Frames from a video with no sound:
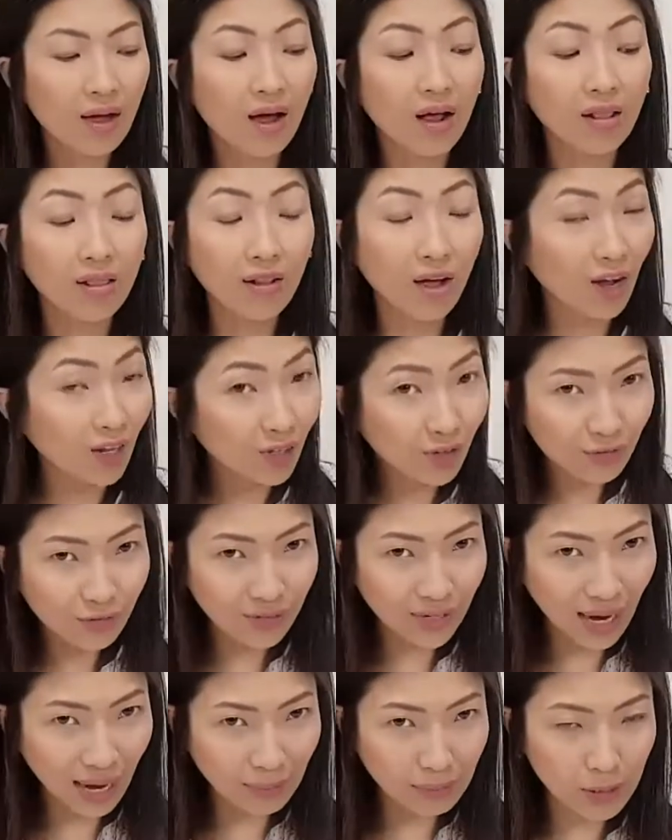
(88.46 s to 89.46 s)
a lot of
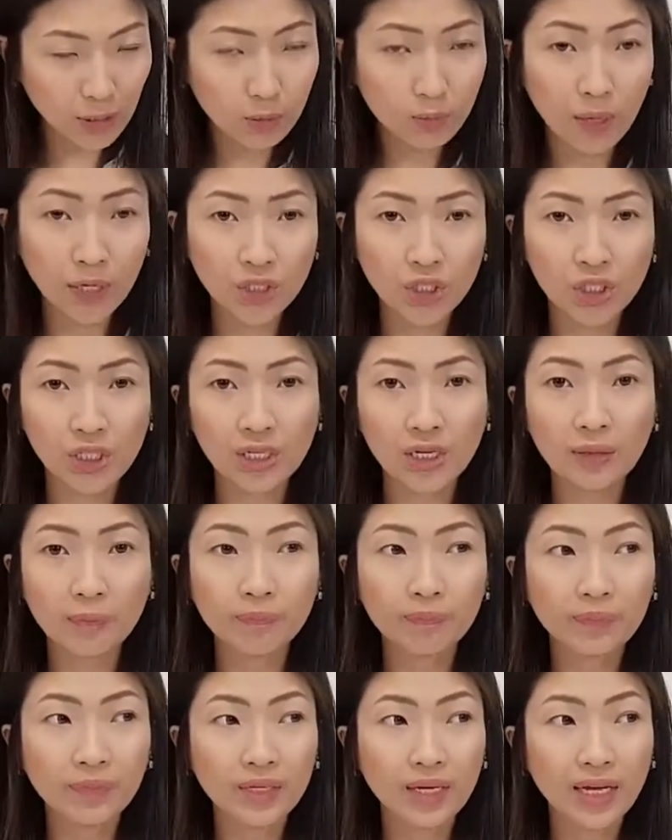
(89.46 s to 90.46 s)
times, especially
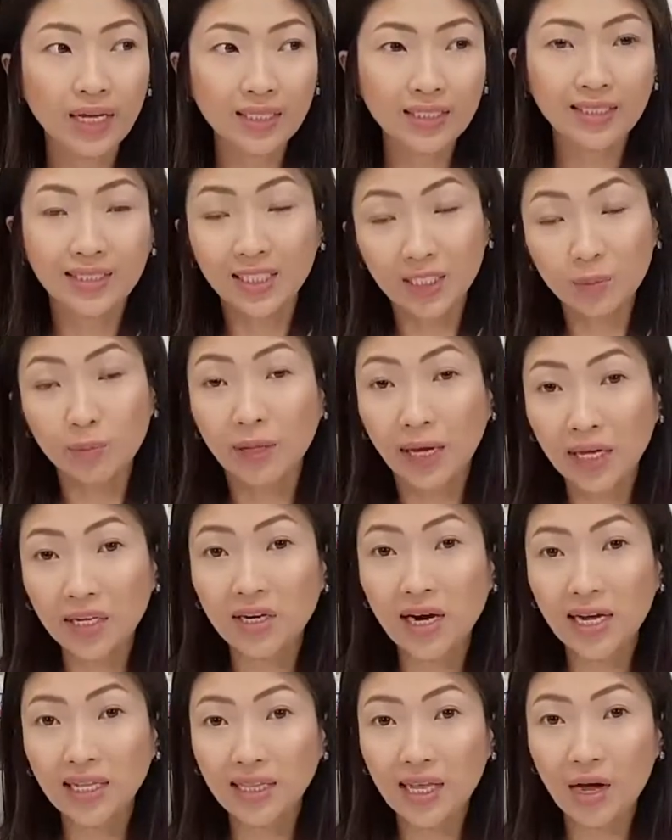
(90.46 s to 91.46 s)
it's displayed
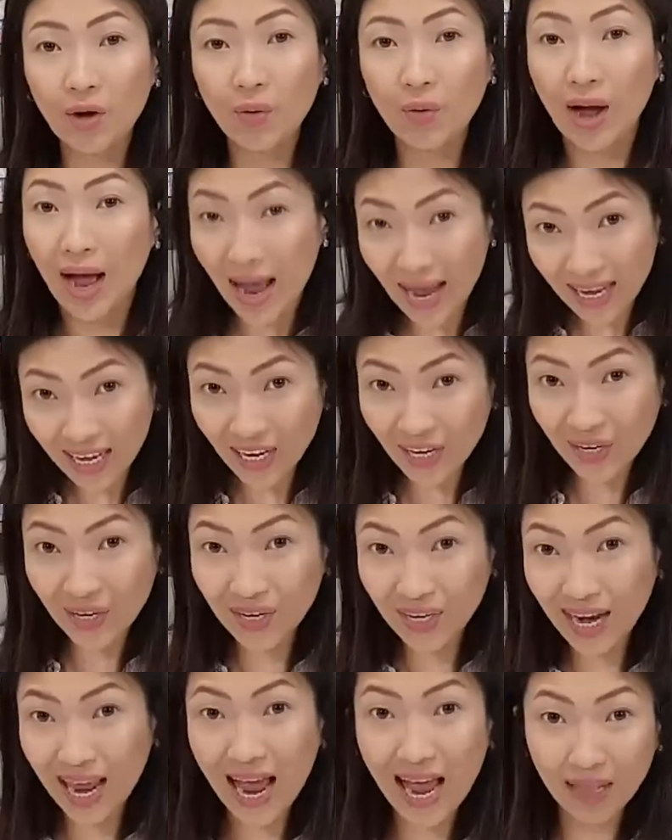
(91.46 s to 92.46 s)
right now
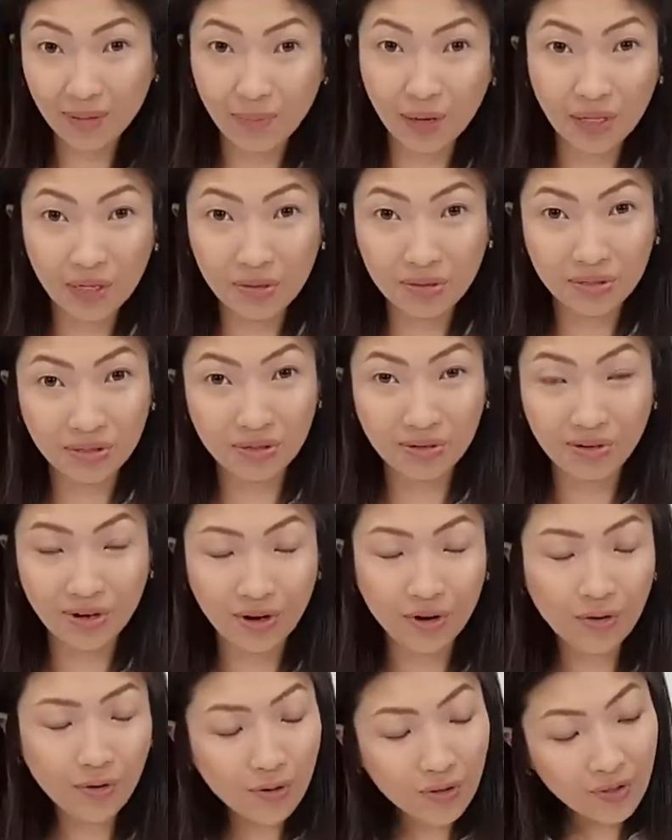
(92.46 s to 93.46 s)
here at my new
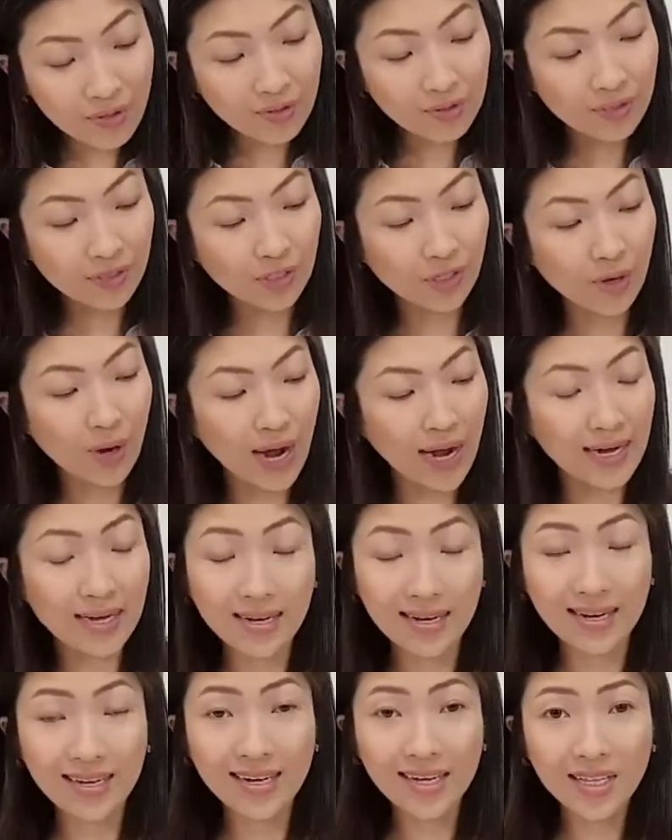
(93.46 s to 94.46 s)
studio. So I
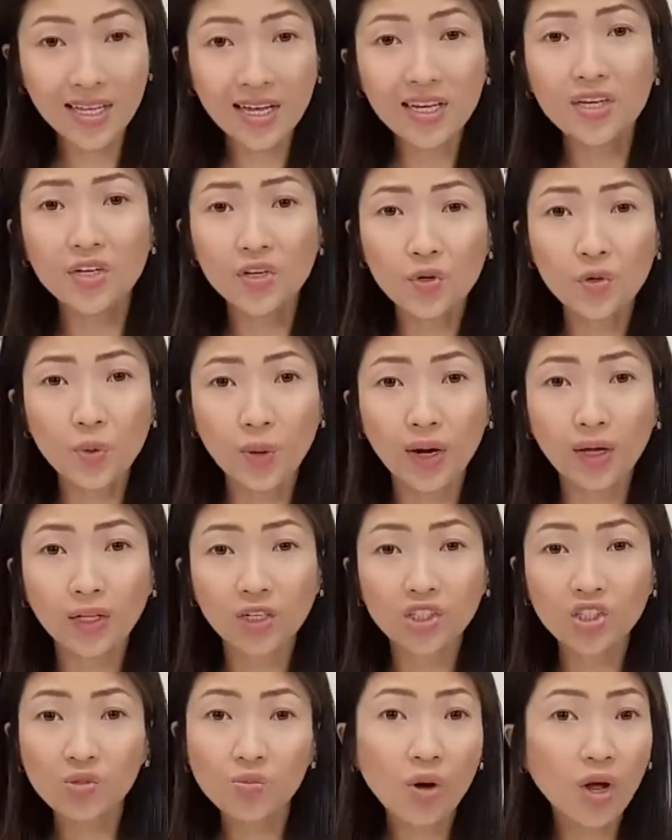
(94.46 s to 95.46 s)
needed a new one,
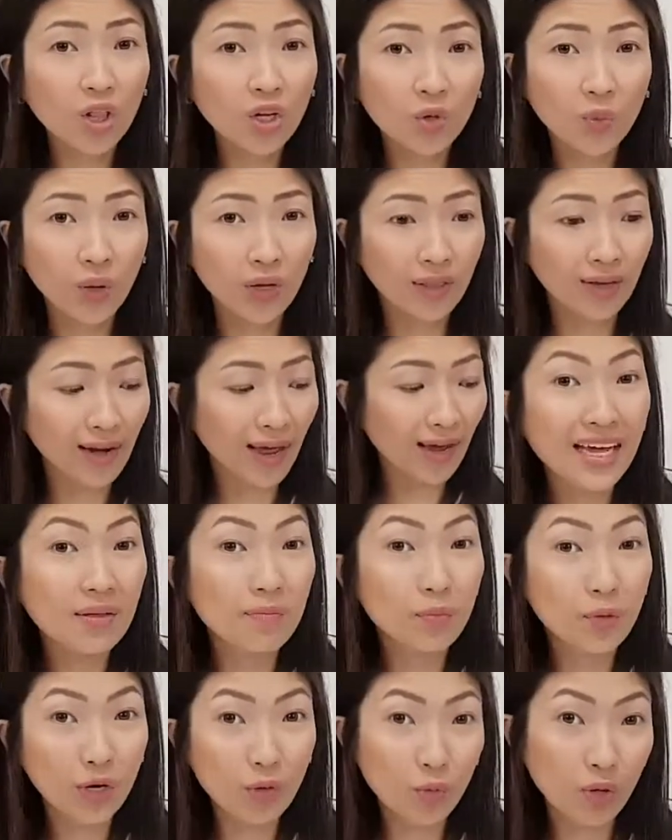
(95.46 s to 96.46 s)
a smaller one that I
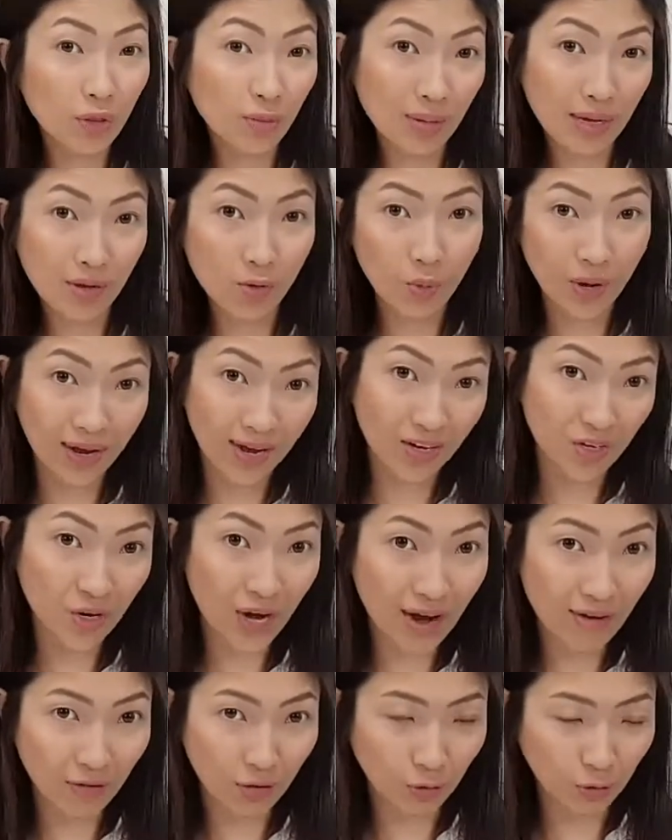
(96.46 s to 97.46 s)
can bring with me when I
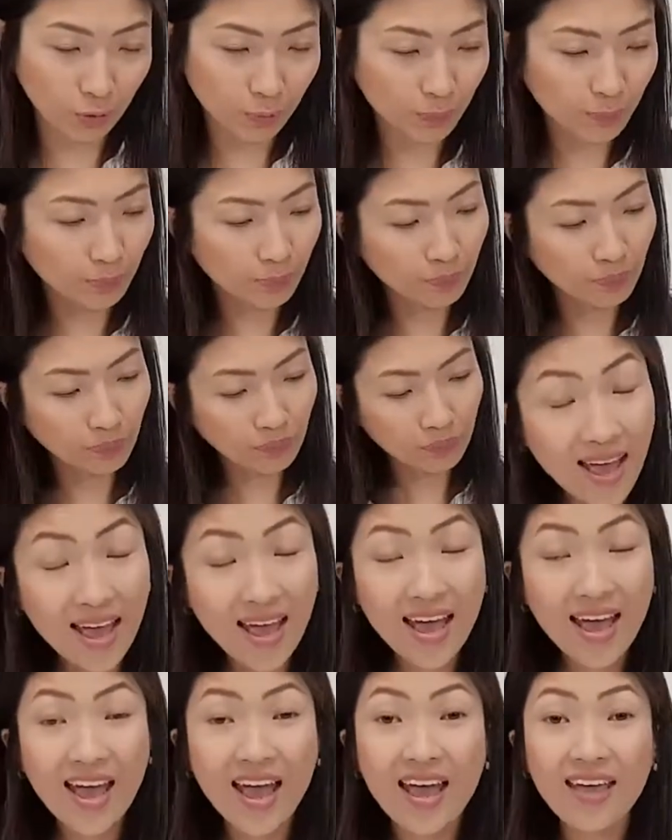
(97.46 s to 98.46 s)
travel.
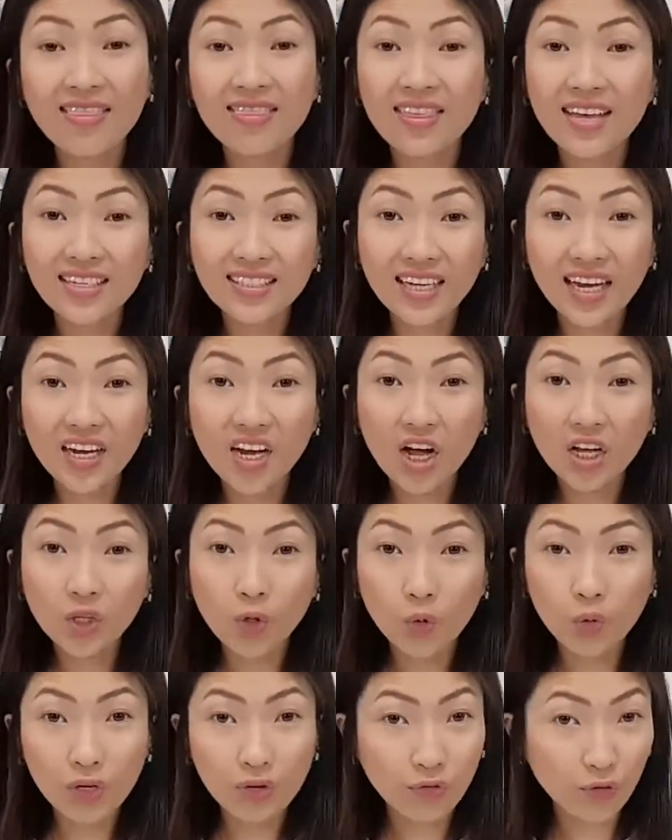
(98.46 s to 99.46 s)
And this I
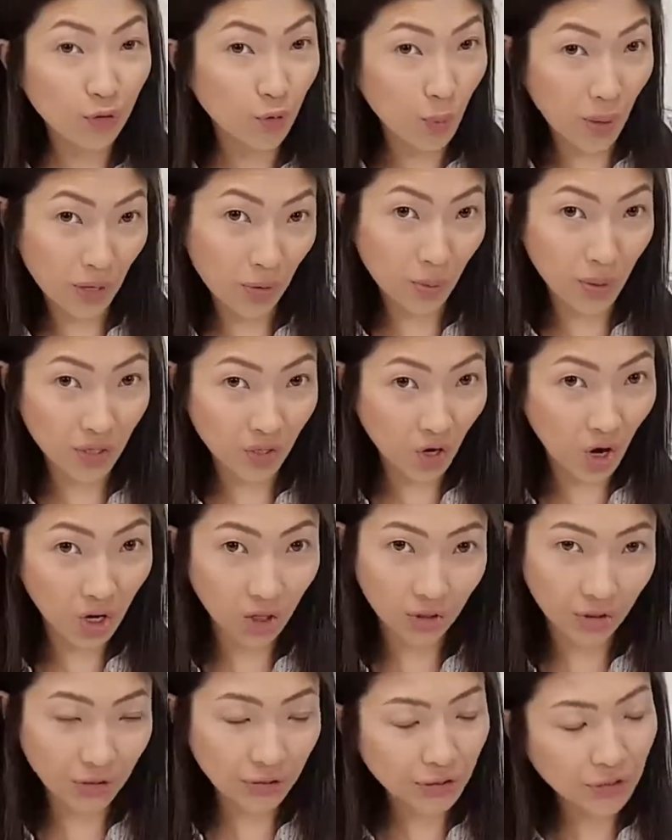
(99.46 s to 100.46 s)
got only for $21.
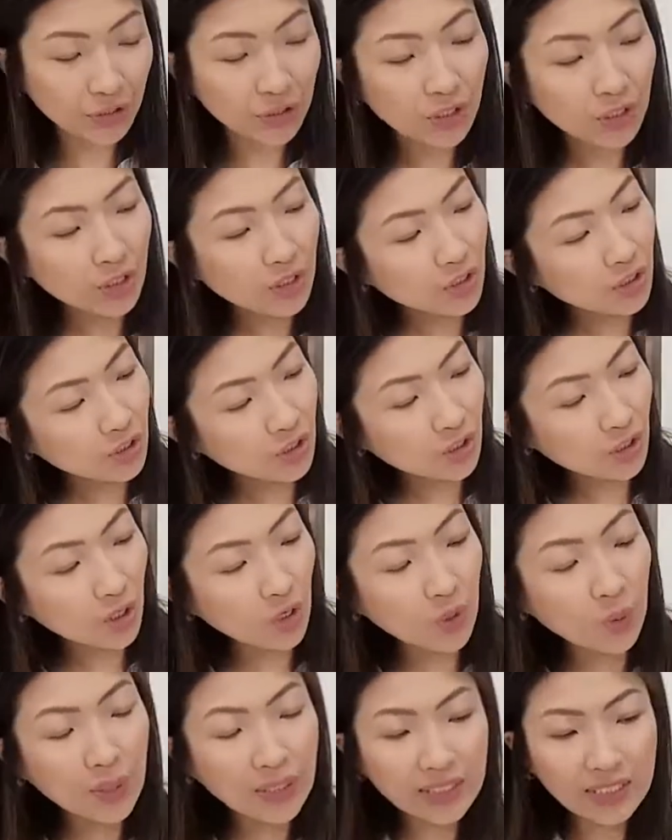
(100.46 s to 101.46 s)

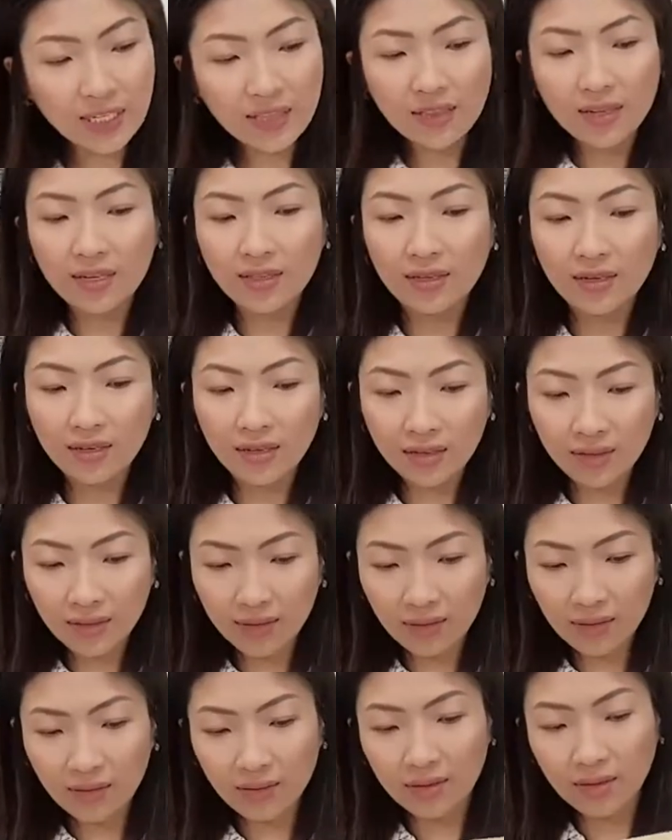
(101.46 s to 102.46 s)
So it's a
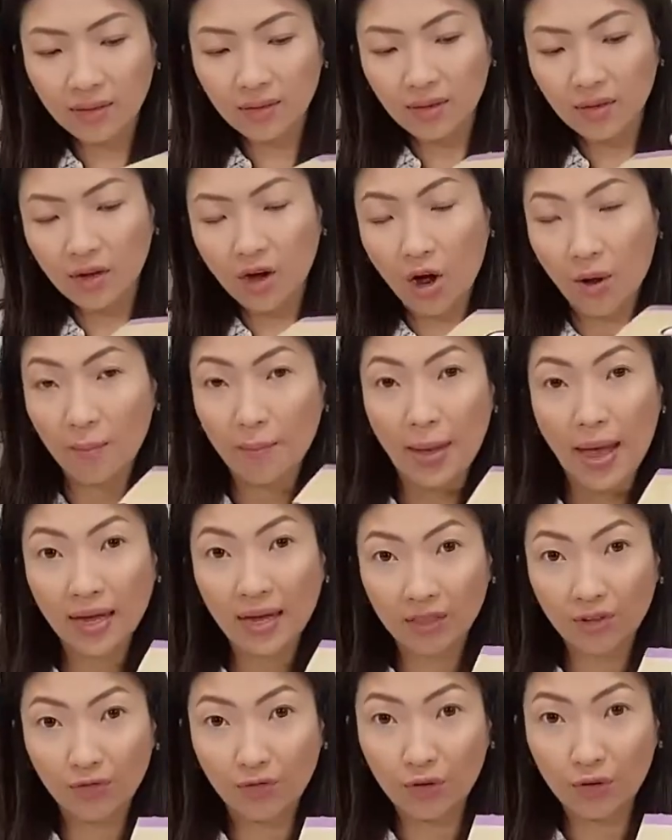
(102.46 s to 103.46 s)
little
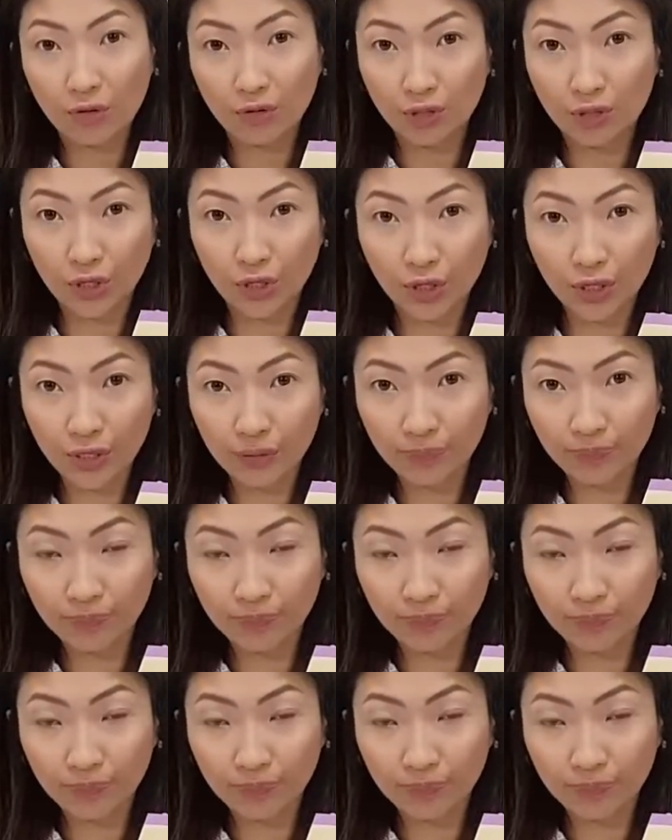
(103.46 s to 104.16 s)
compact diffuser.